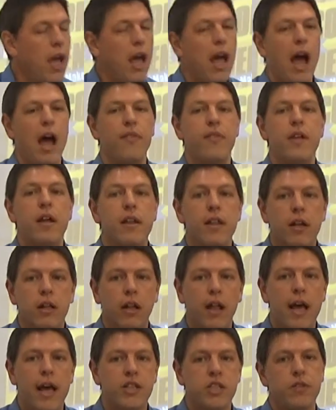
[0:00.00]
At the end of the
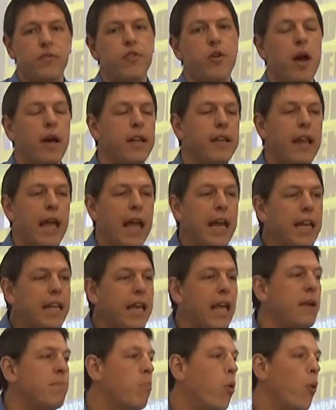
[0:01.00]
class, if you had an
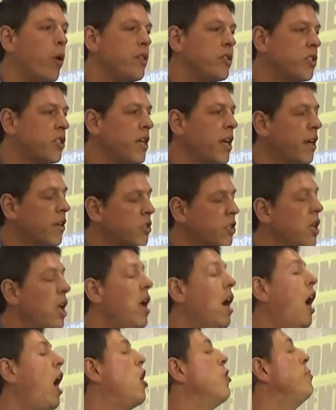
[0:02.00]

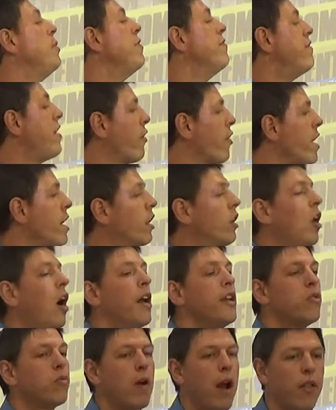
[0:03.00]
88.6, I'd be very
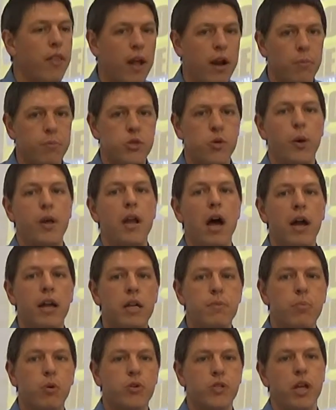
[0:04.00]
inclined to round that up to a 90%,
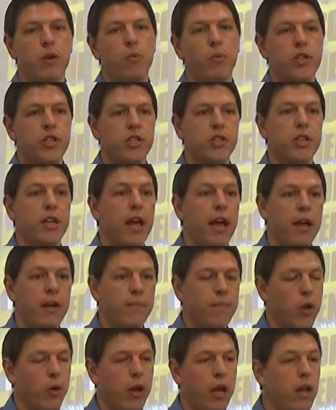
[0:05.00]
which is an
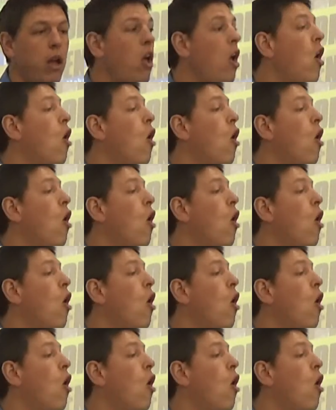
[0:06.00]
A, okay?